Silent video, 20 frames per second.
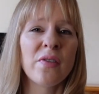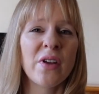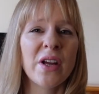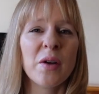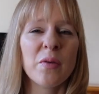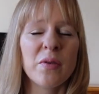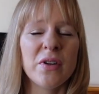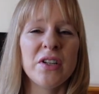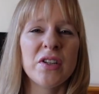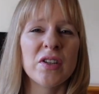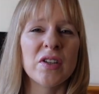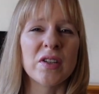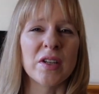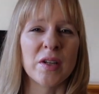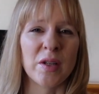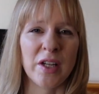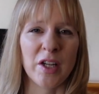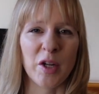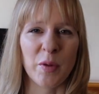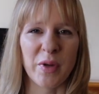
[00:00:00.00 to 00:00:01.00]
thing which is
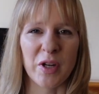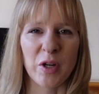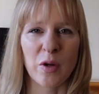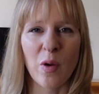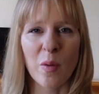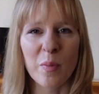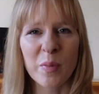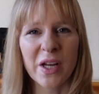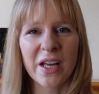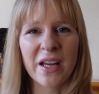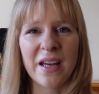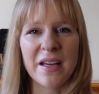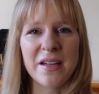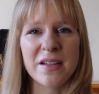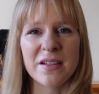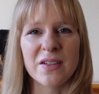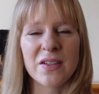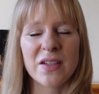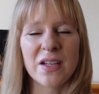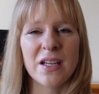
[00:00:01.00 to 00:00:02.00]
a little bit
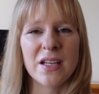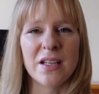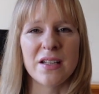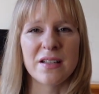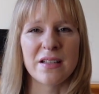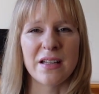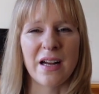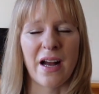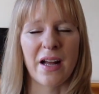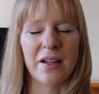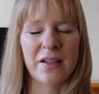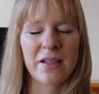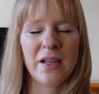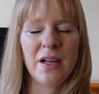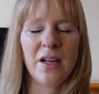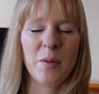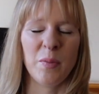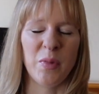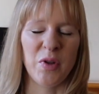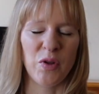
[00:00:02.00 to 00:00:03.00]
complicated is that
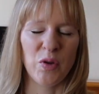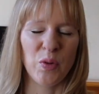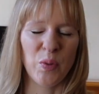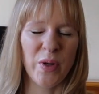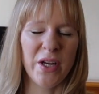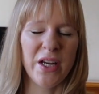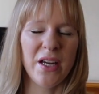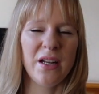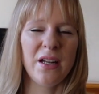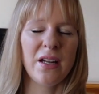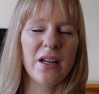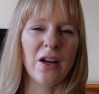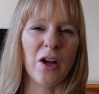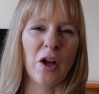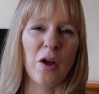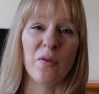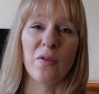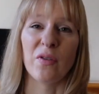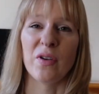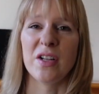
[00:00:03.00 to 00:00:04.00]
between,
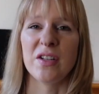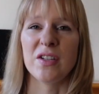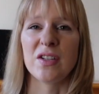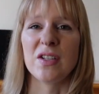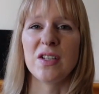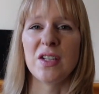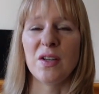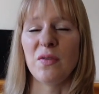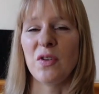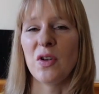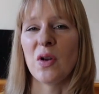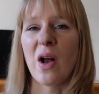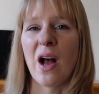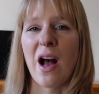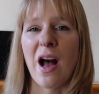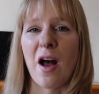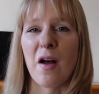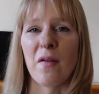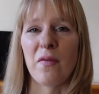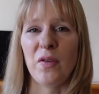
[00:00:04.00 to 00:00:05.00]
for instance, if you
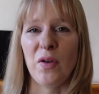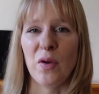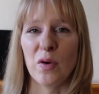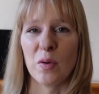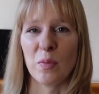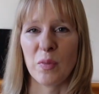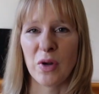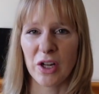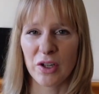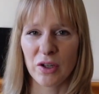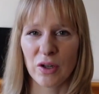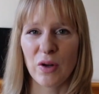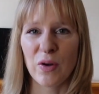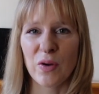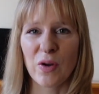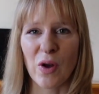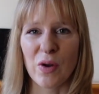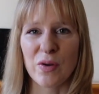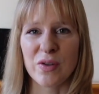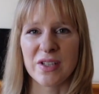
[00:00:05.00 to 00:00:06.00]
have your blood
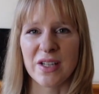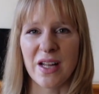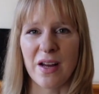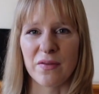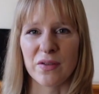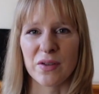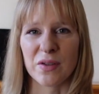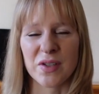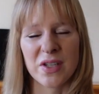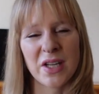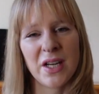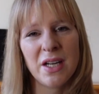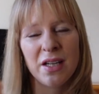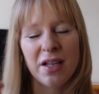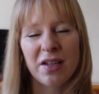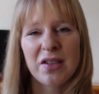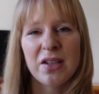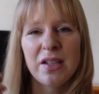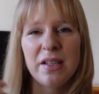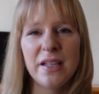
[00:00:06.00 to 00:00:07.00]
glucose levels,
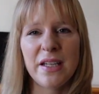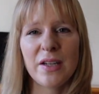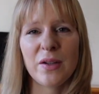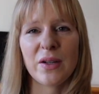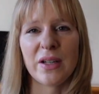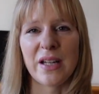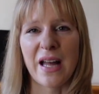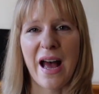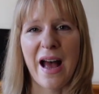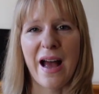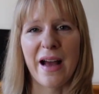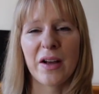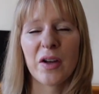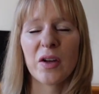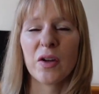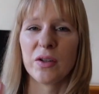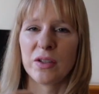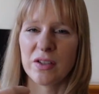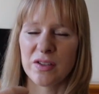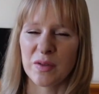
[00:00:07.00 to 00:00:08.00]
there's a little lag,
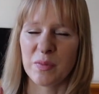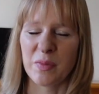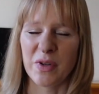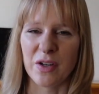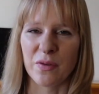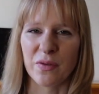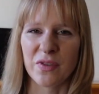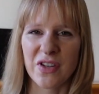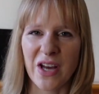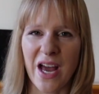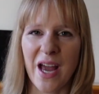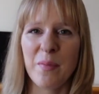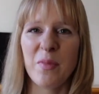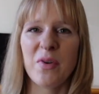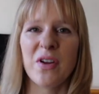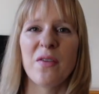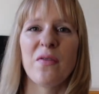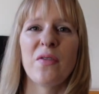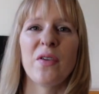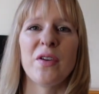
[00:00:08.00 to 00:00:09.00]
there's a bit of
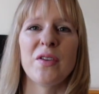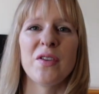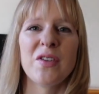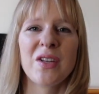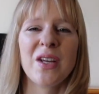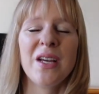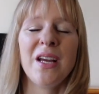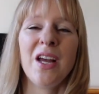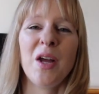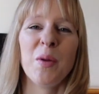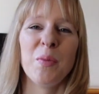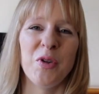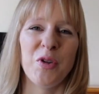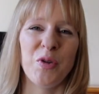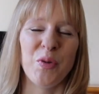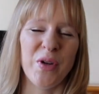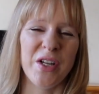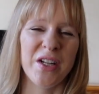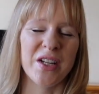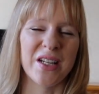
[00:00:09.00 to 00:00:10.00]
time difference
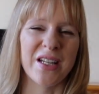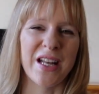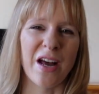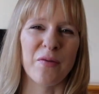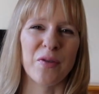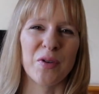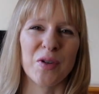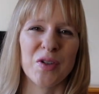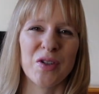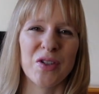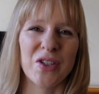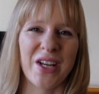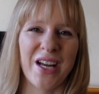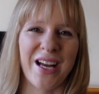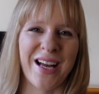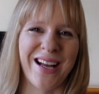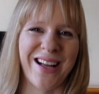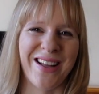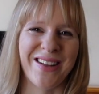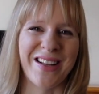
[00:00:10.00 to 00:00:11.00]
between the levels
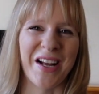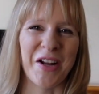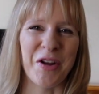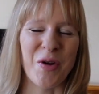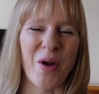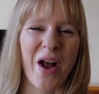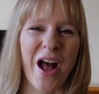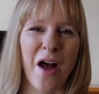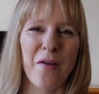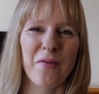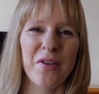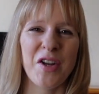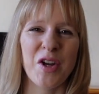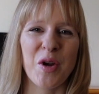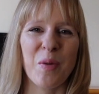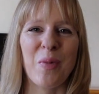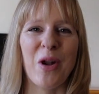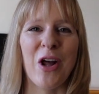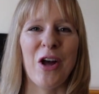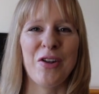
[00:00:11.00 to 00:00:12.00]
that you have in
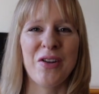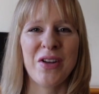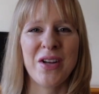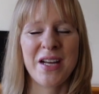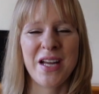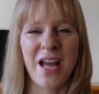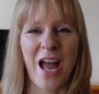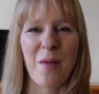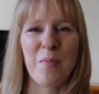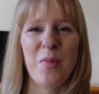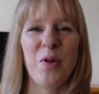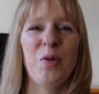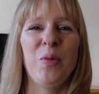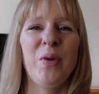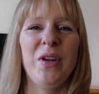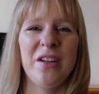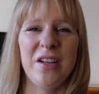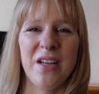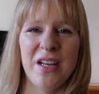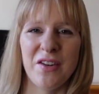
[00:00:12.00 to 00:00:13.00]
your blood and
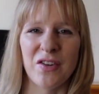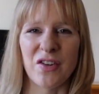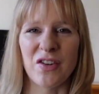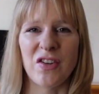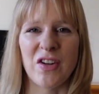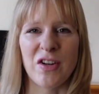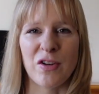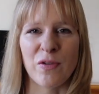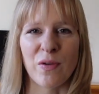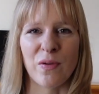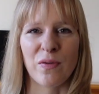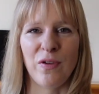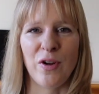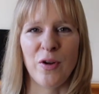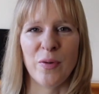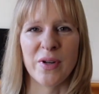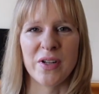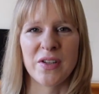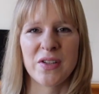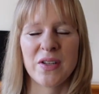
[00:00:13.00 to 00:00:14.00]
between the interstitial
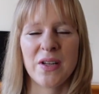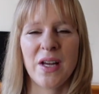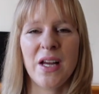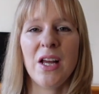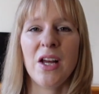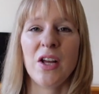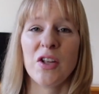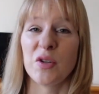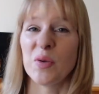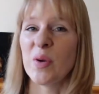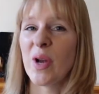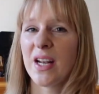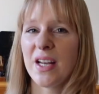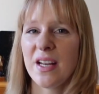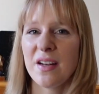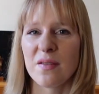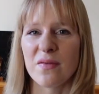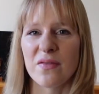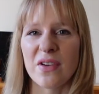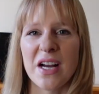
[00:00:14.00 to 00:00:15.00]
fluids. So
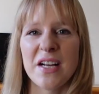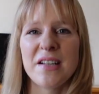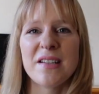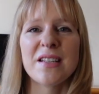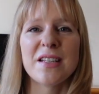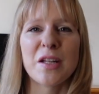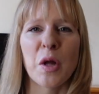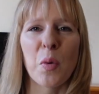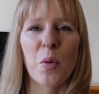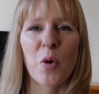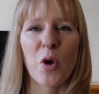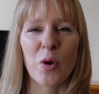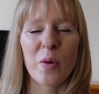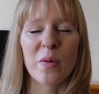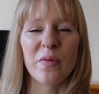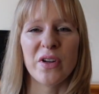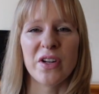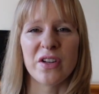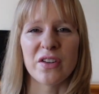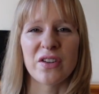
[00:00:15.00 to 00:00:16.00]
any devices that work
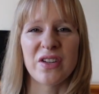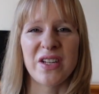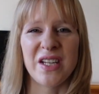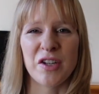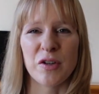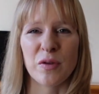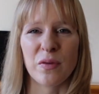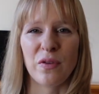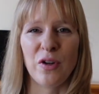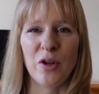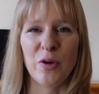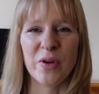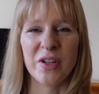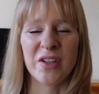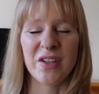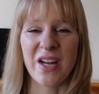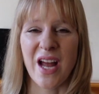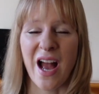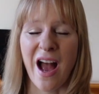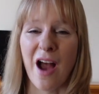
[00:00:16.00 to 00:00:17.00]
with interstitial
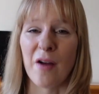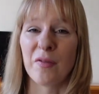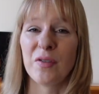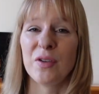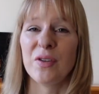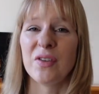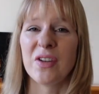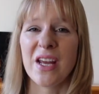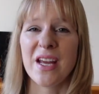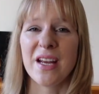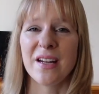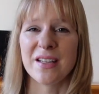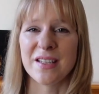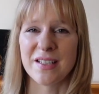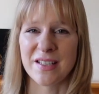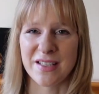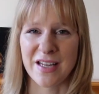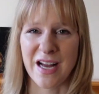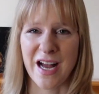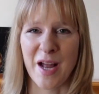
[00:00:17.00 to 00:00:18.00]
fluid, they have to take
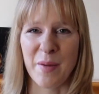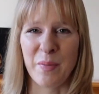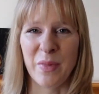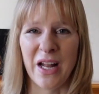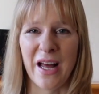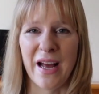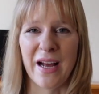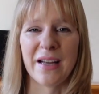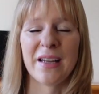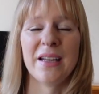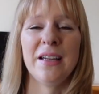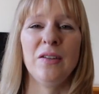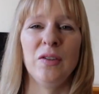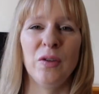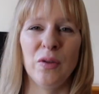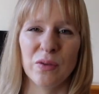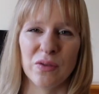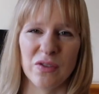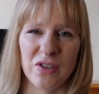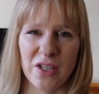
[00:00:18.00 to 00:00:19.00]
this time lag
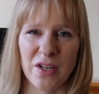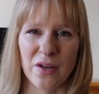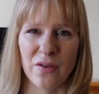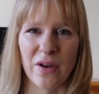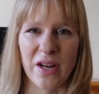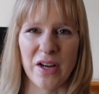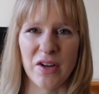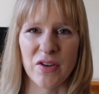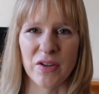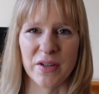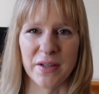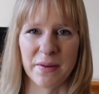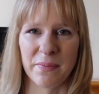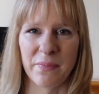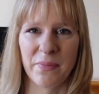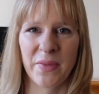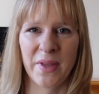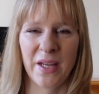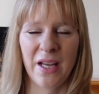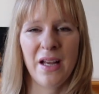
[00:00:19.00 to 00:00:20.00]
into consideration.
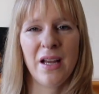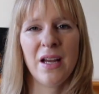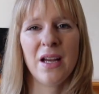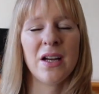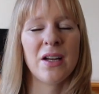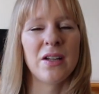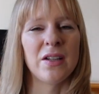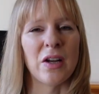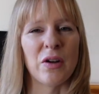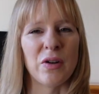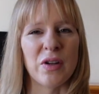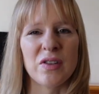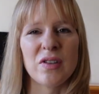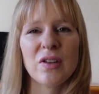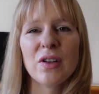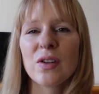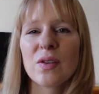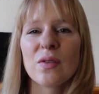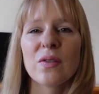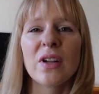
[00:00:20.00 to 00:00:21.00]
Now, there's
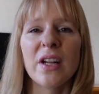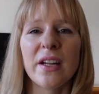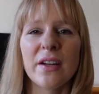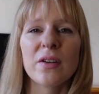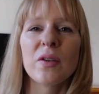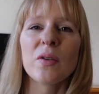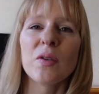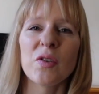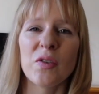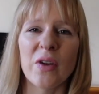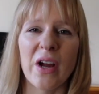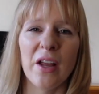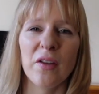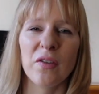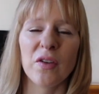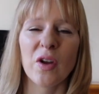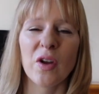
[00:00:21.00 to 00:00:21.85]
lots of clinical trials